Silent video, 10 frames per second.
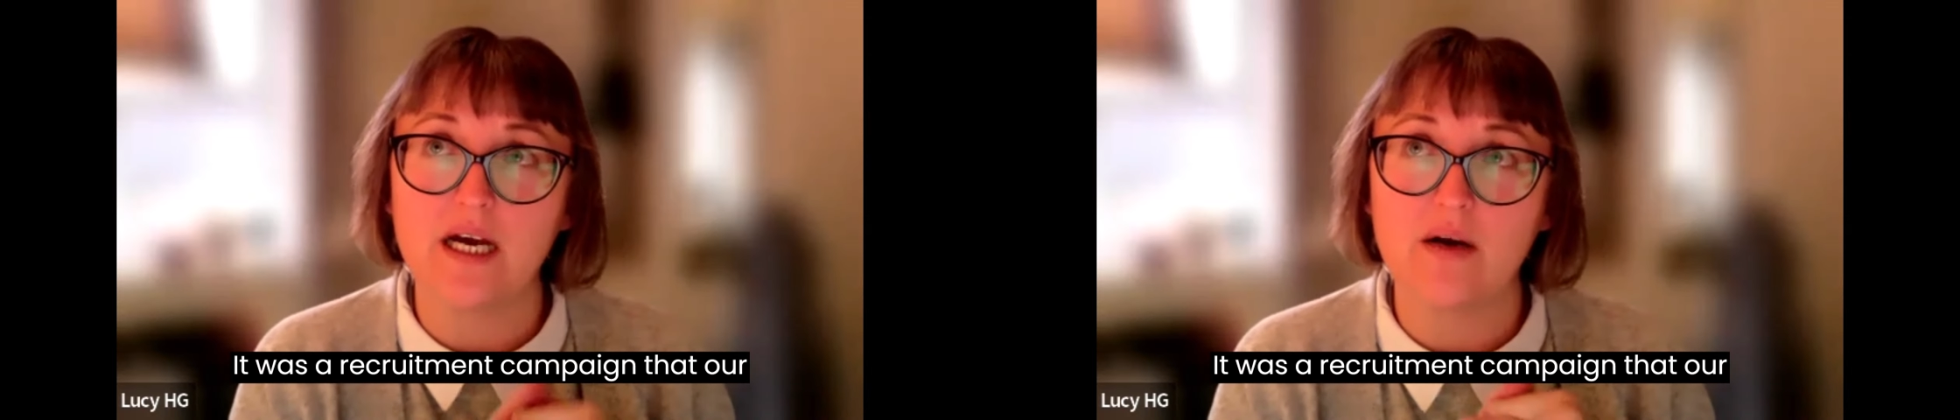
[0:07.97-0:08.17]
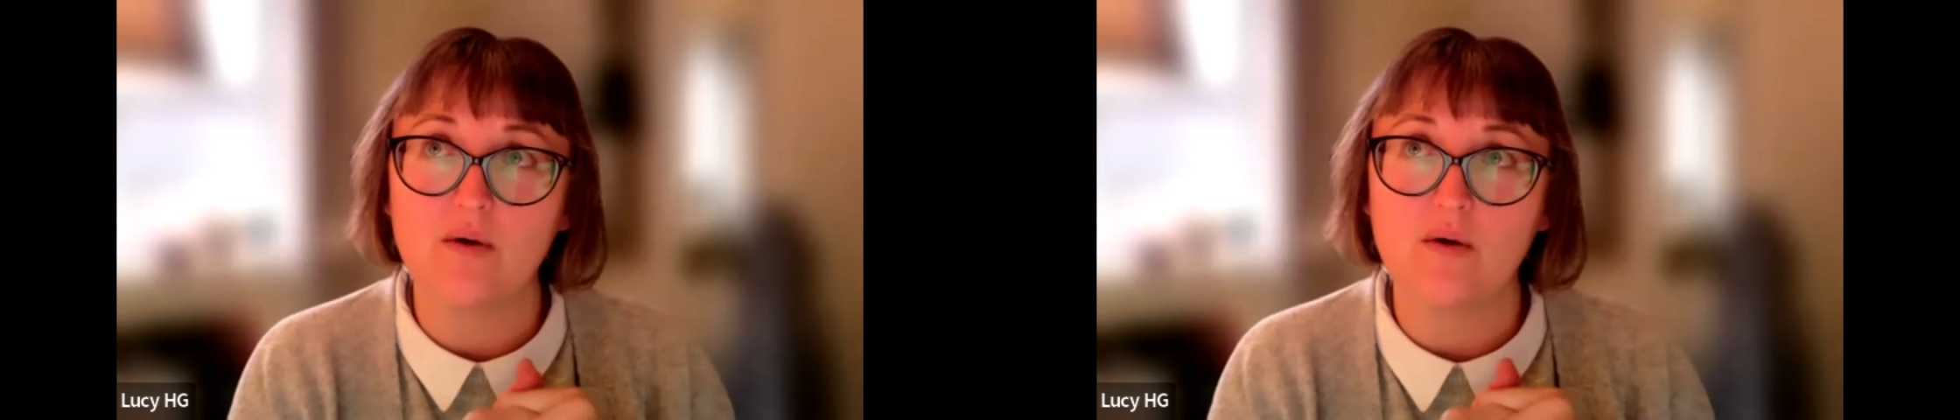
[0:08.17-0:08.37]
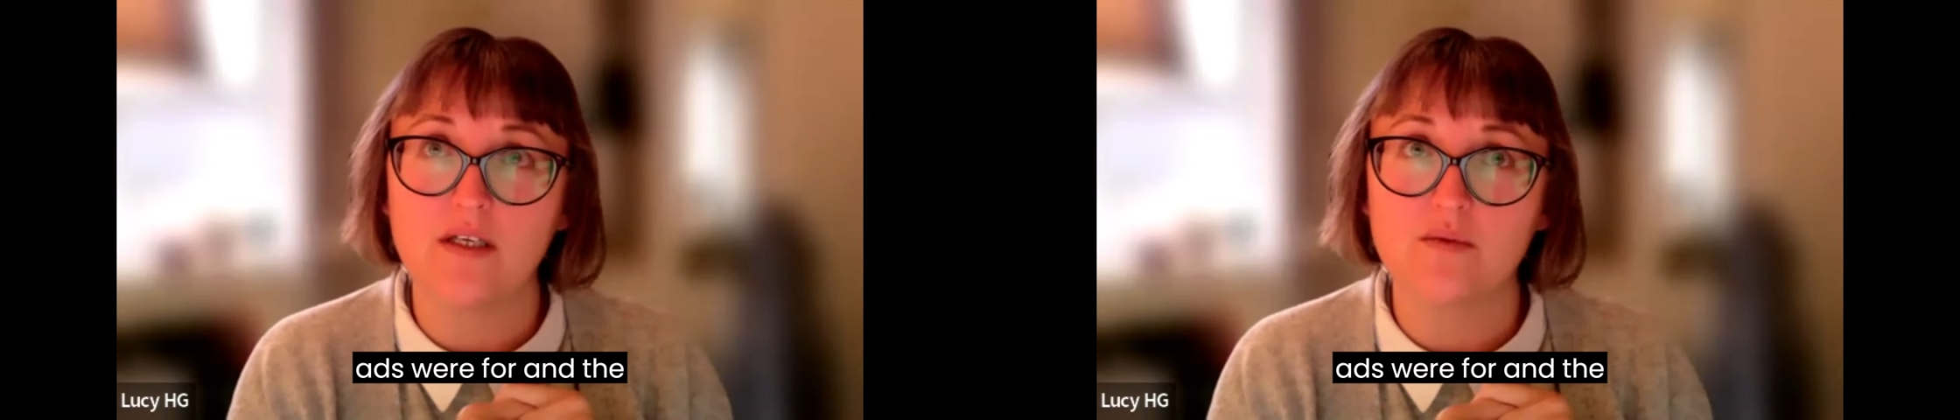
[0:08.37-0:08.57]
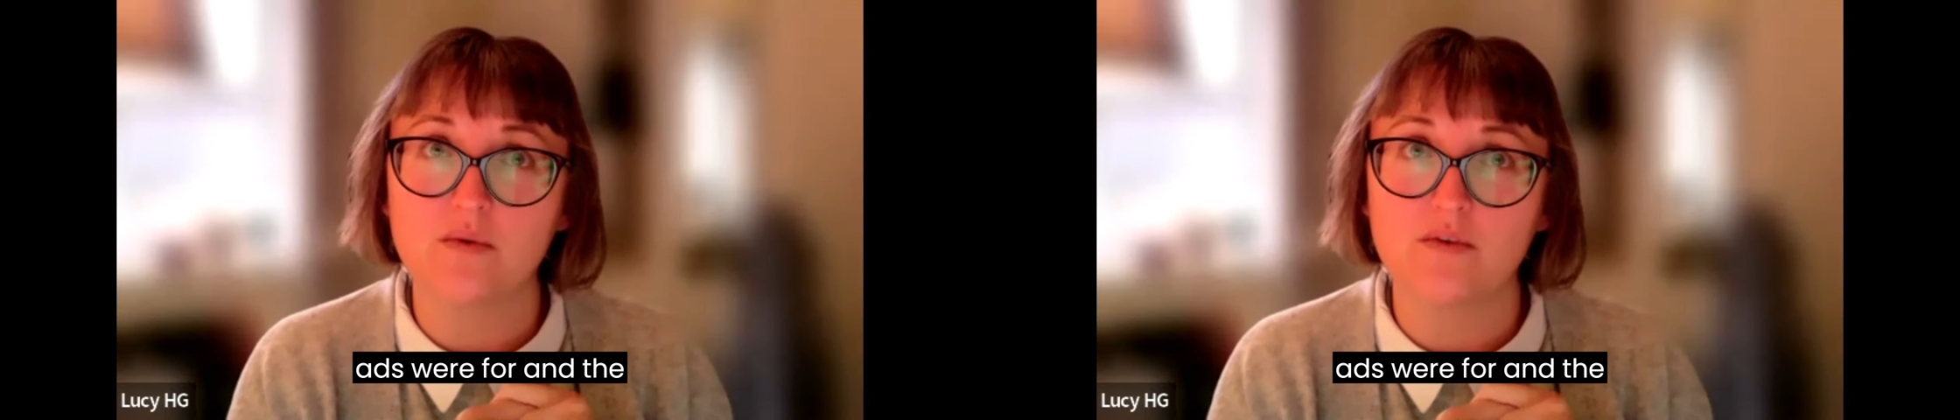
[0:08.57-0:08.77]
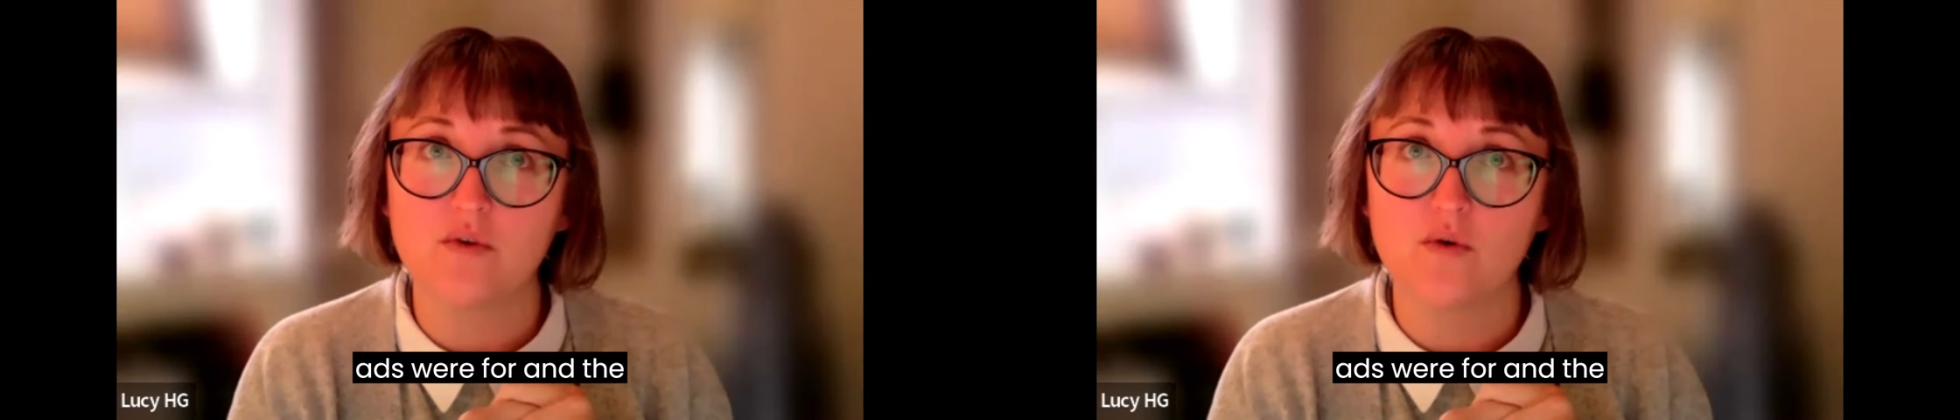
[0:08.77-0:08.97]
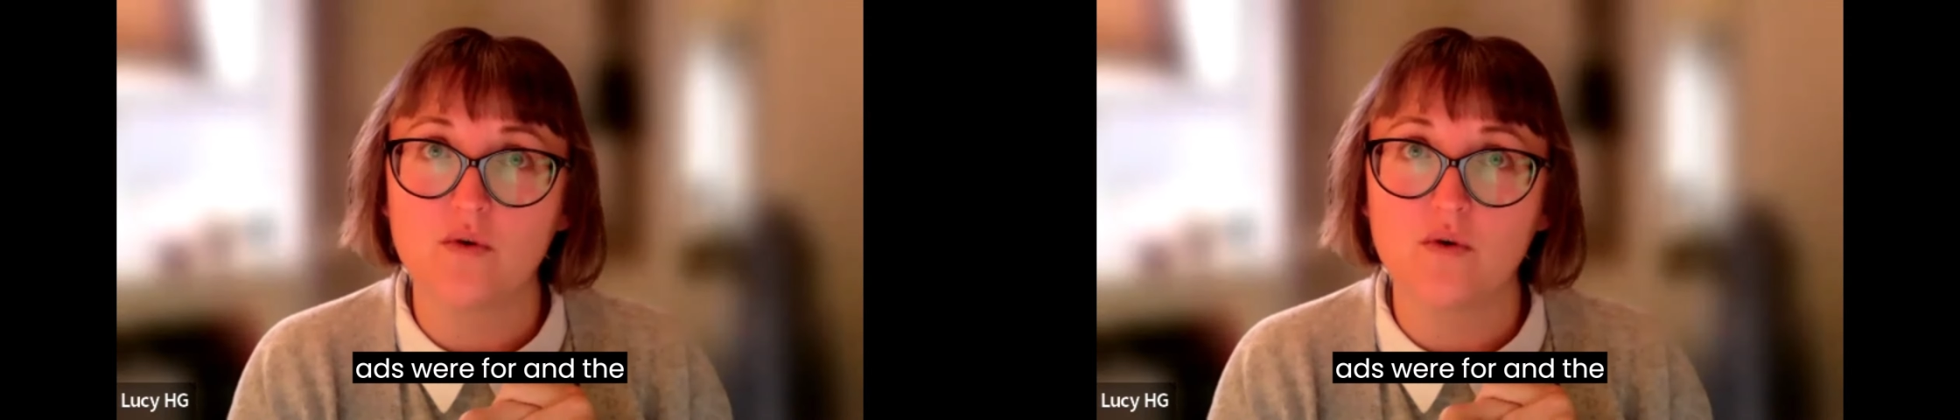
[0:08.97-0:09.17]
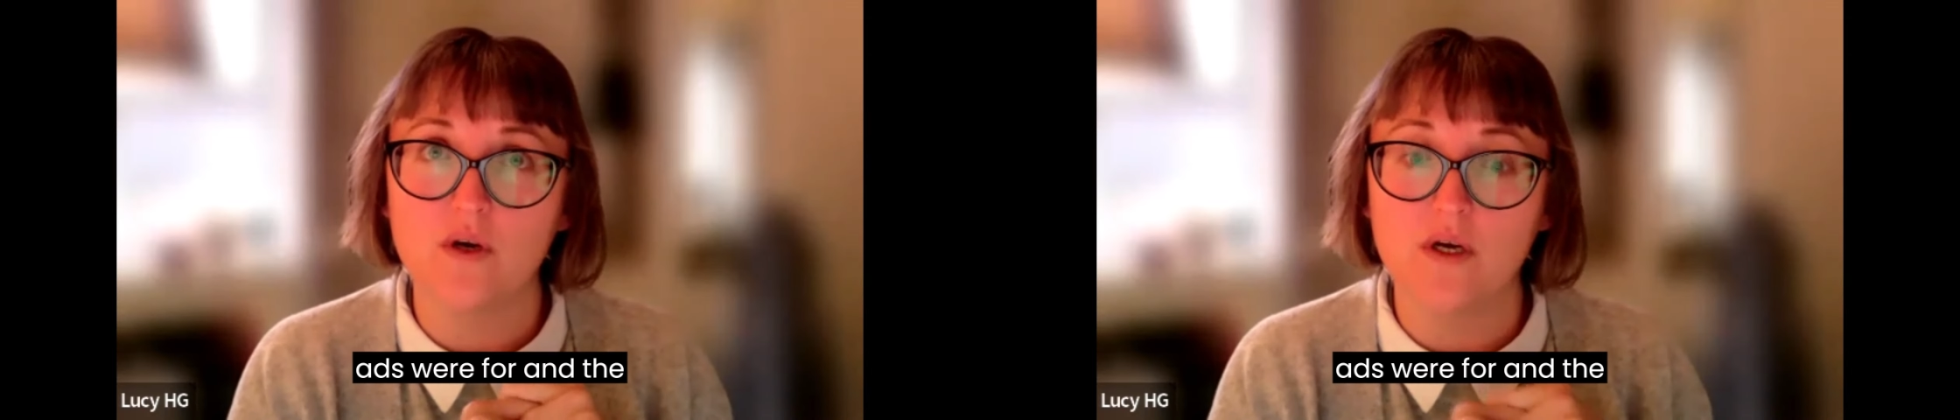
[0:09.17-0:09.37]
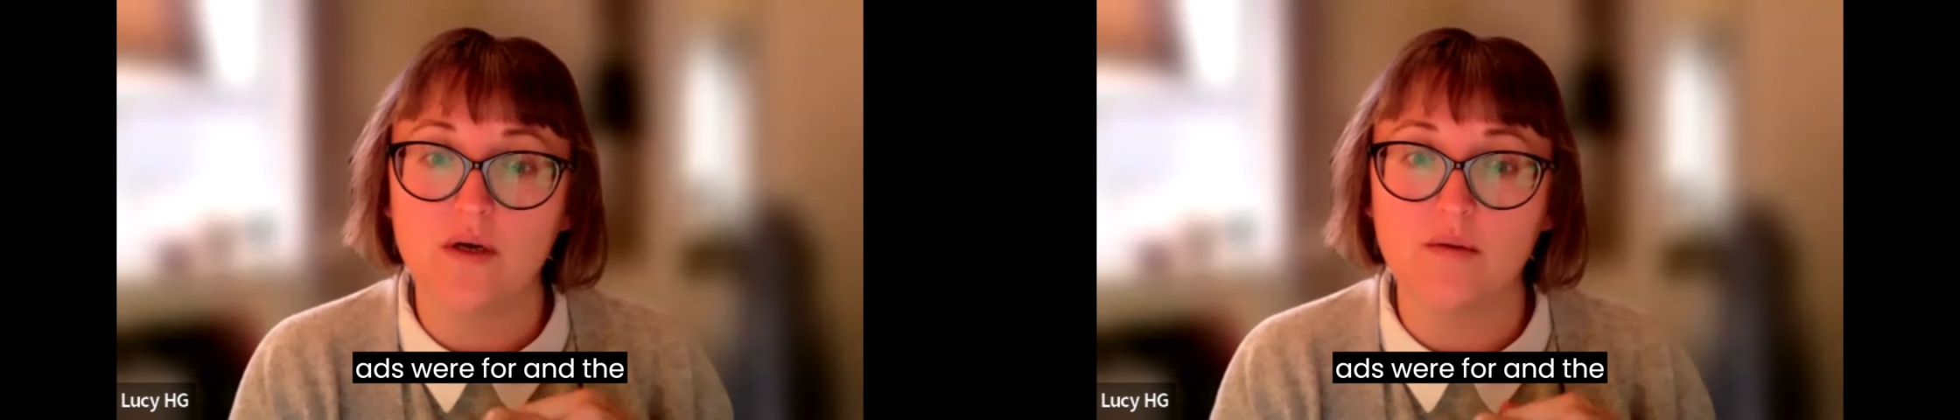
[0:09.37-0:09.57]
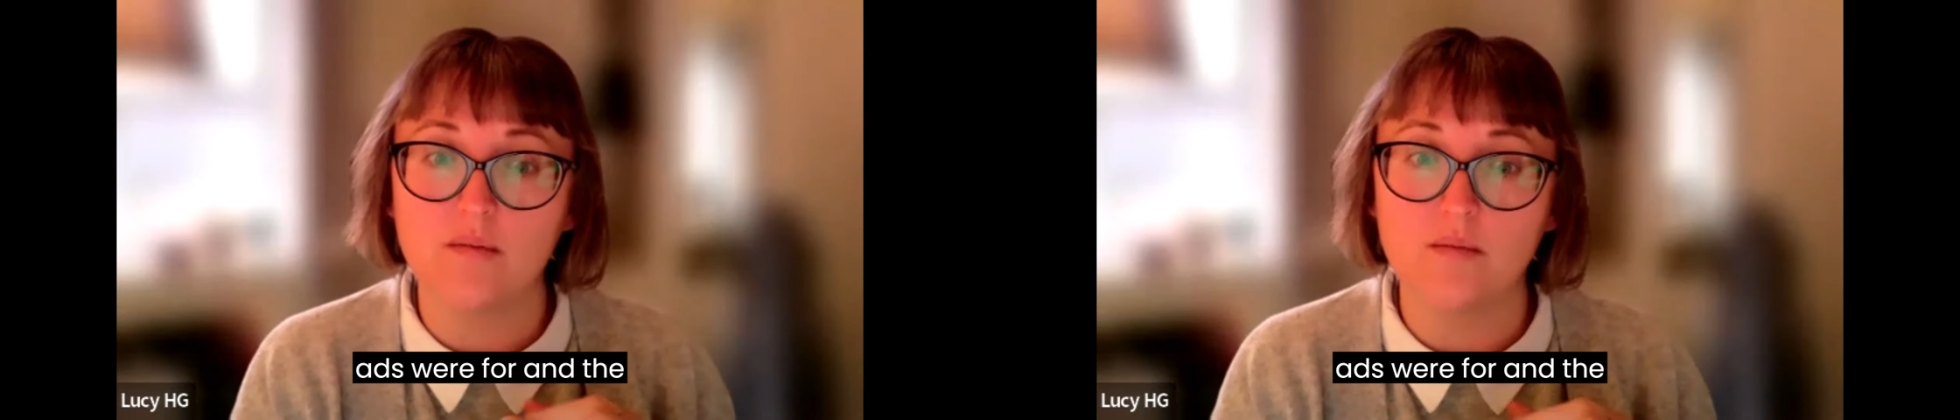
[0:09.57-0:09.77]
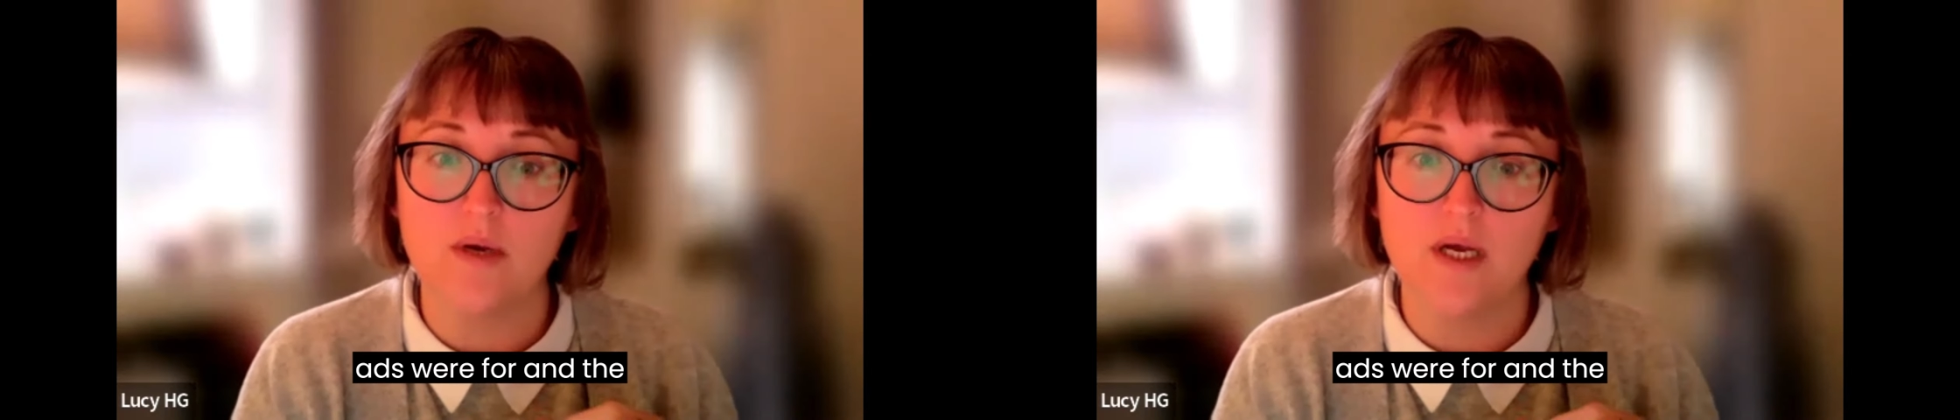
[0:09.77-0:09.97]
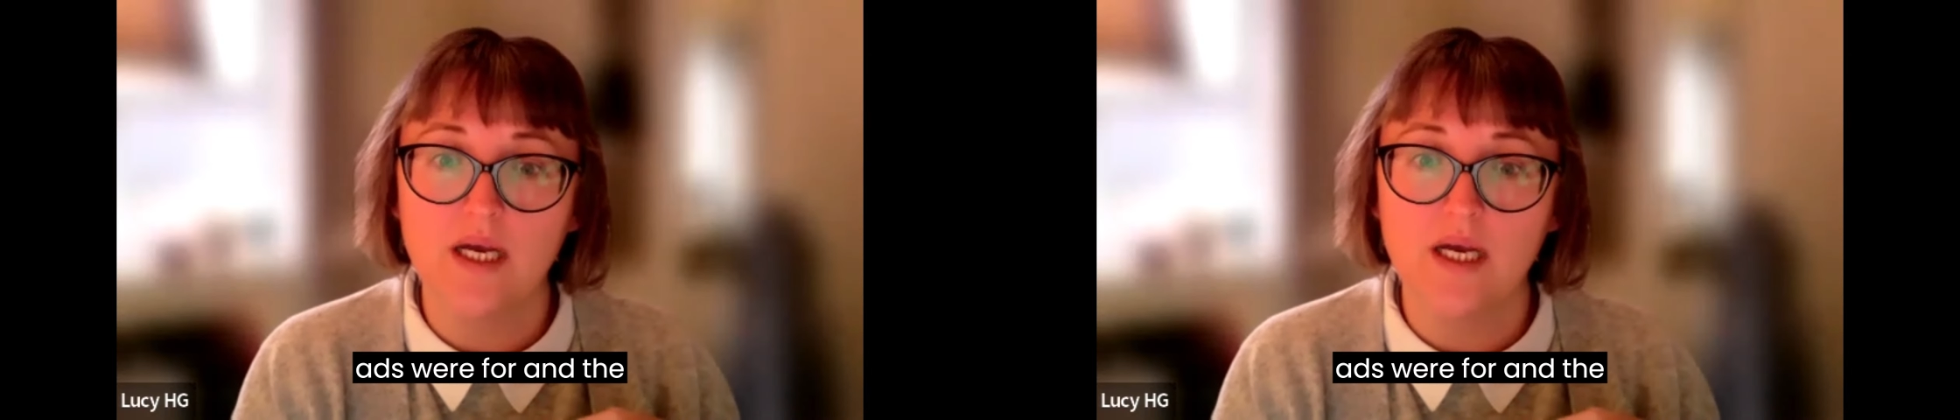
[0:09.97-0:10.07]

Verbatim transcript: our ads were for, um,